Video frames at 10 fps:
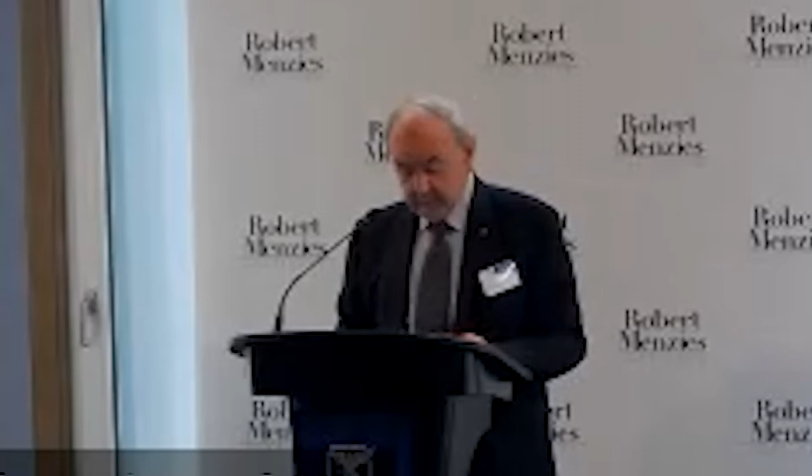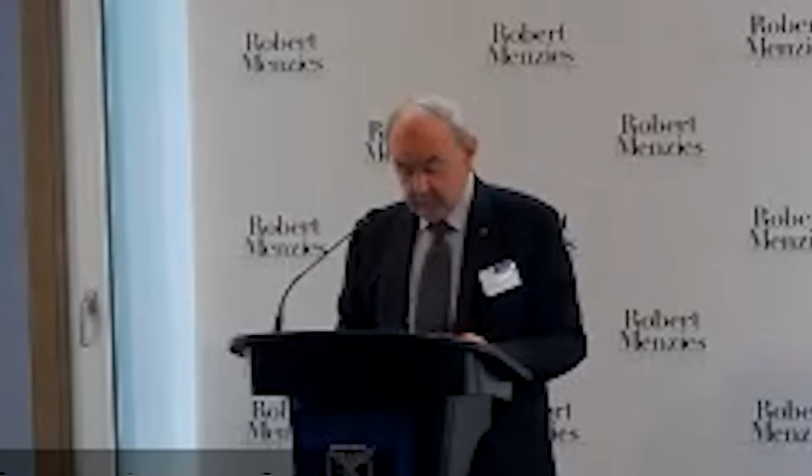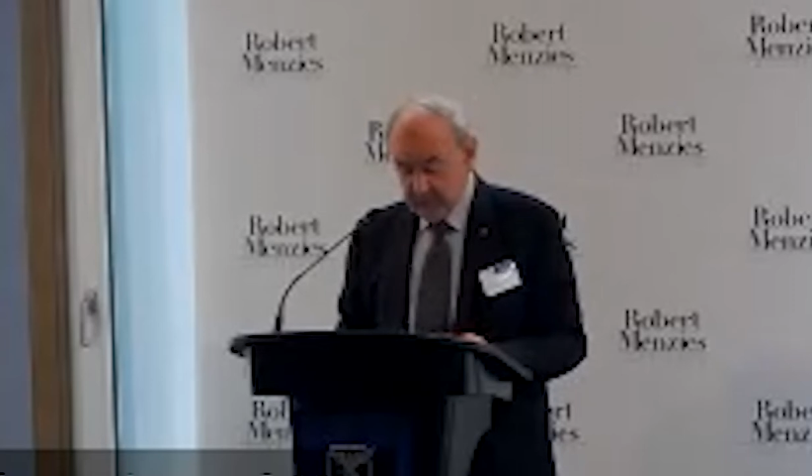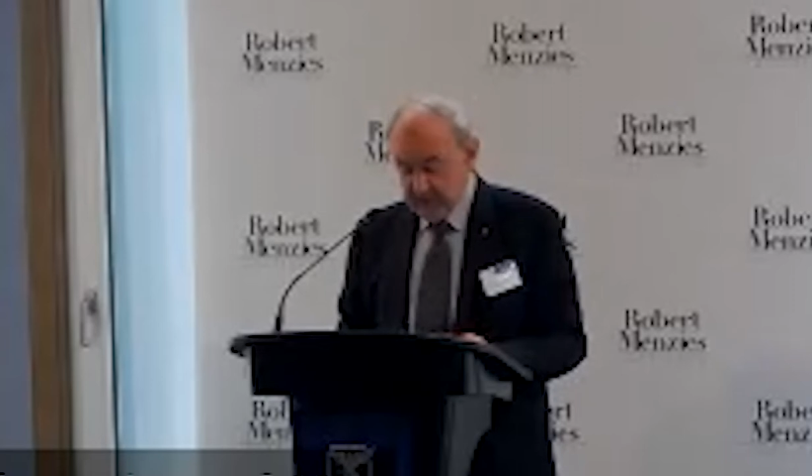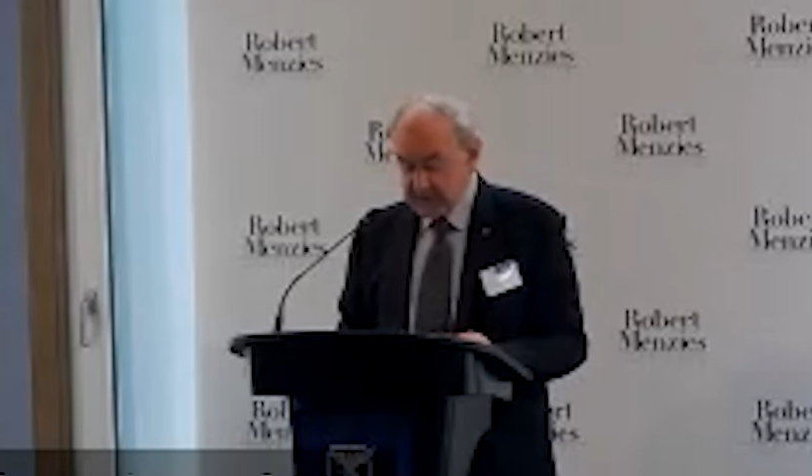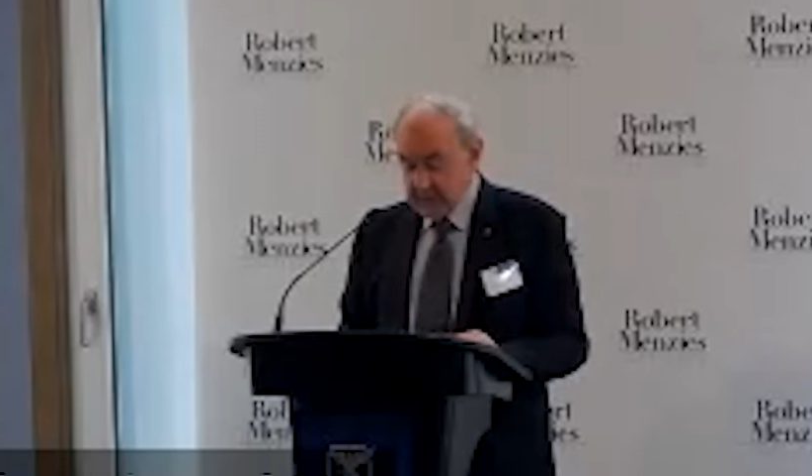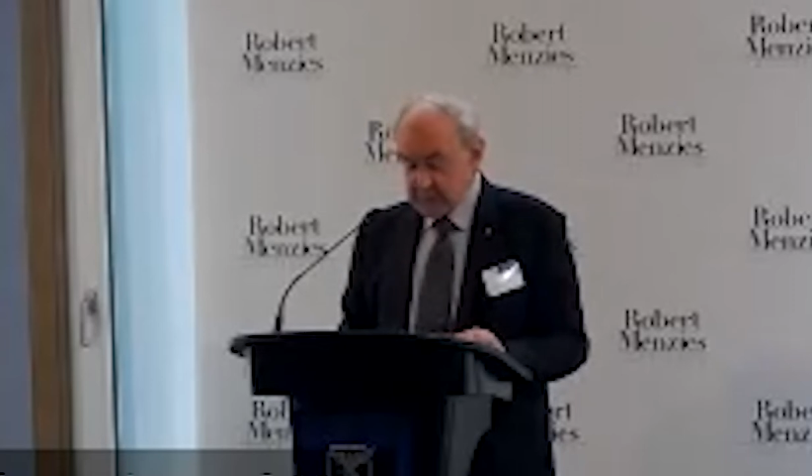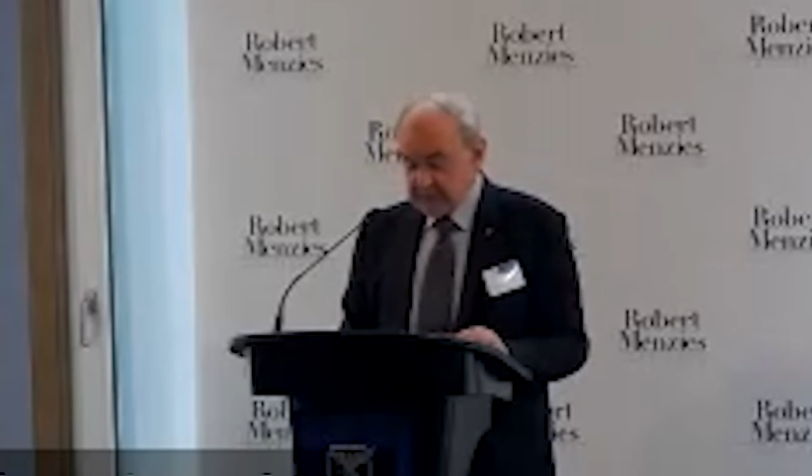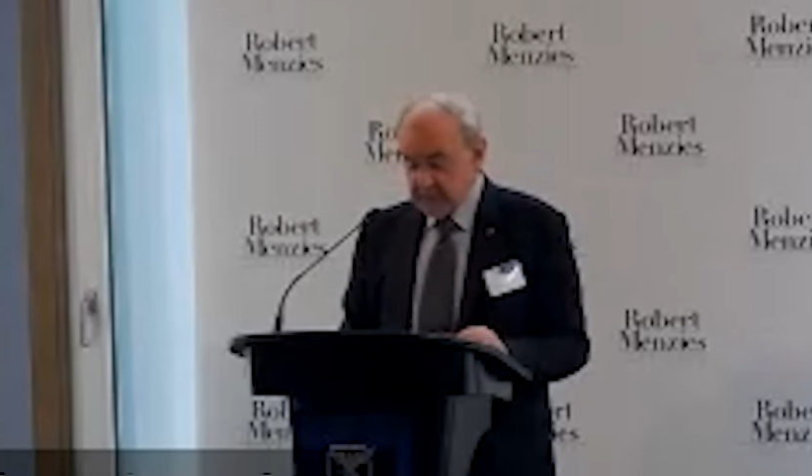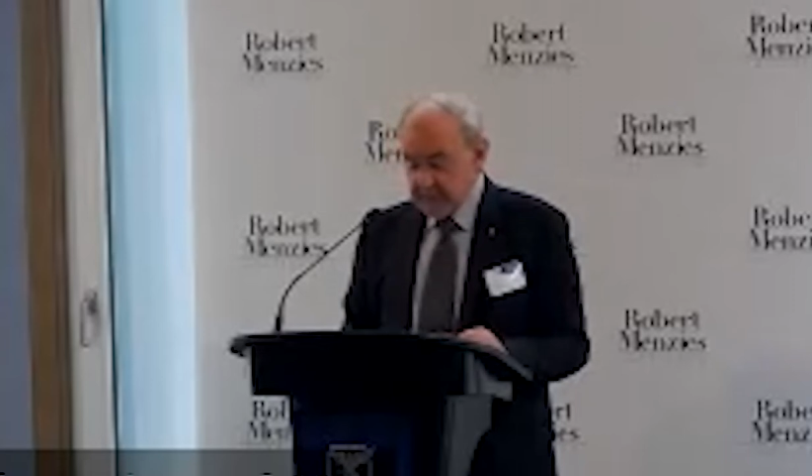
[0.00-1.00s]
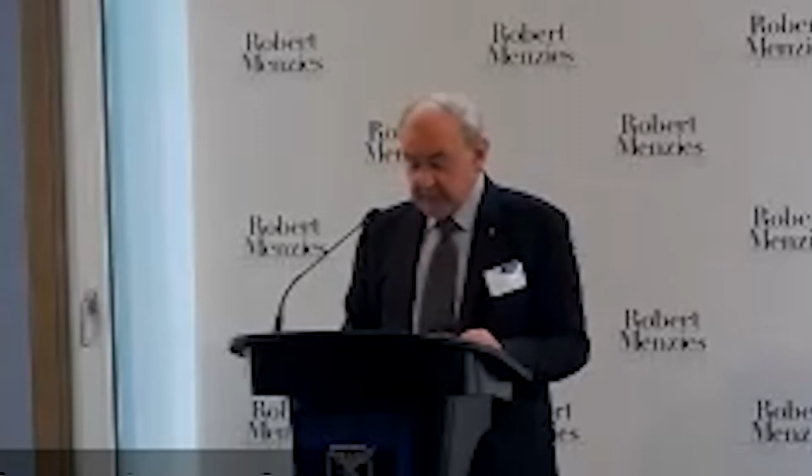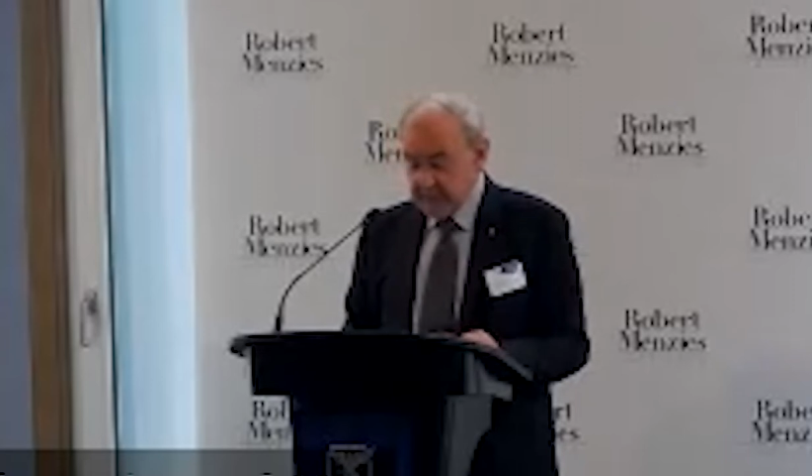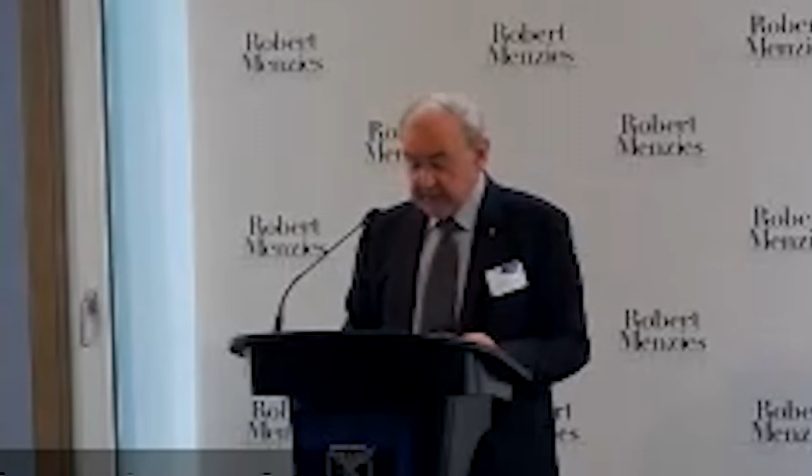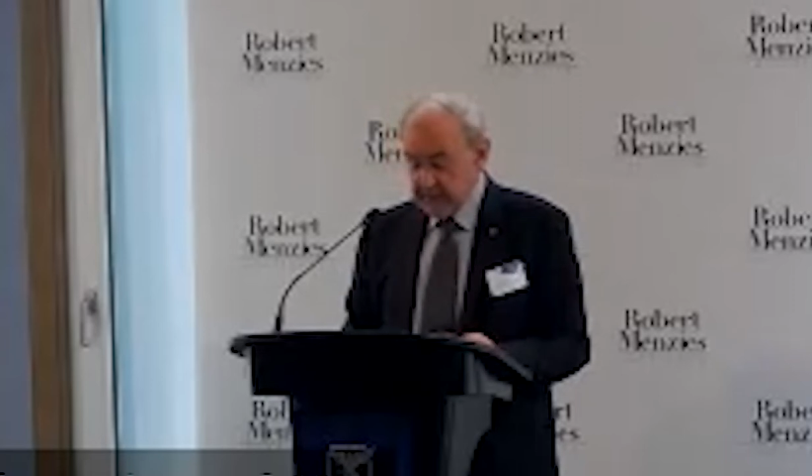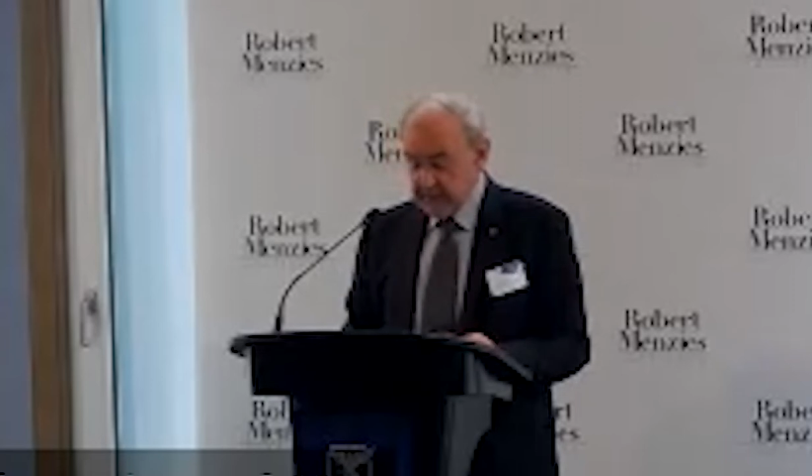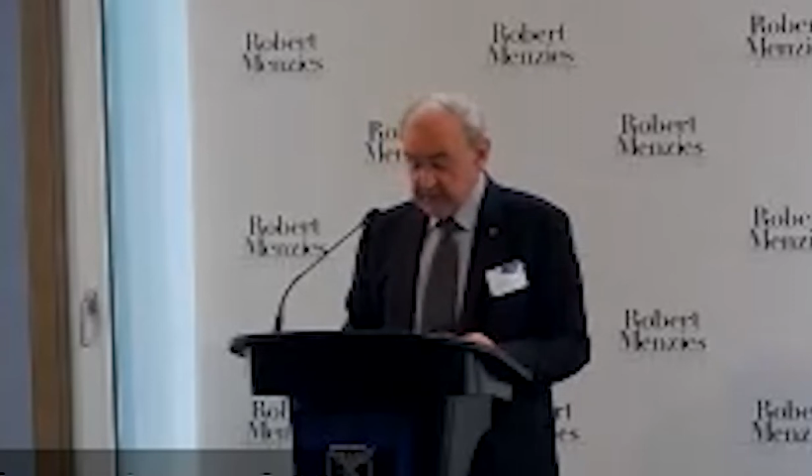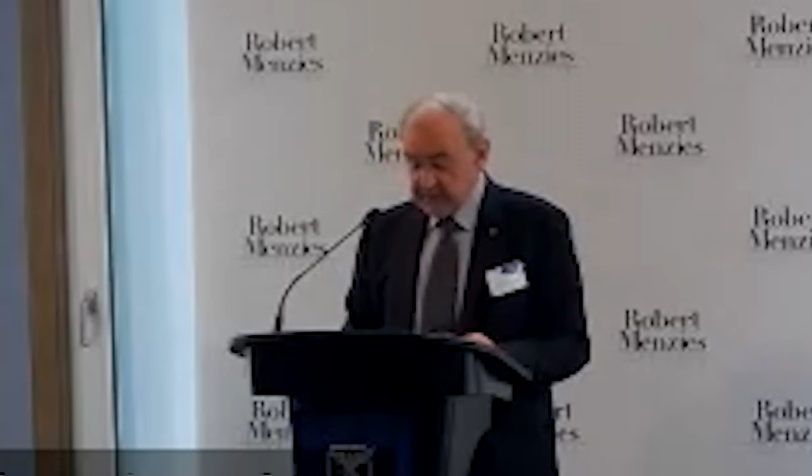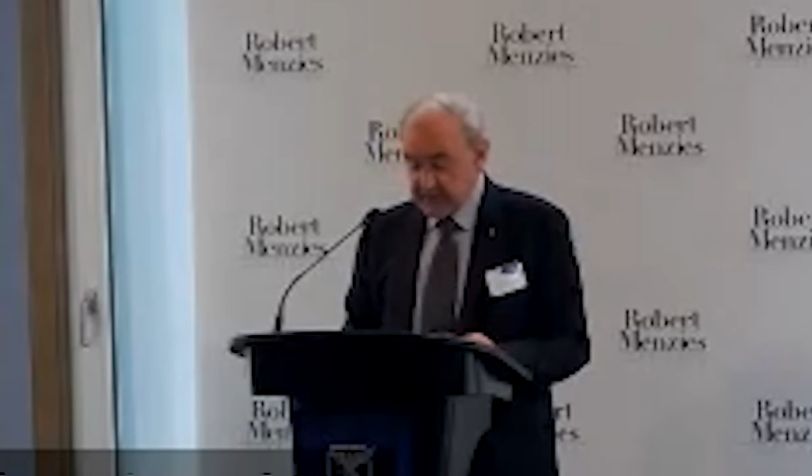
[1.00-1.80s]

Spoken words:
With the exception of Billy Hughes's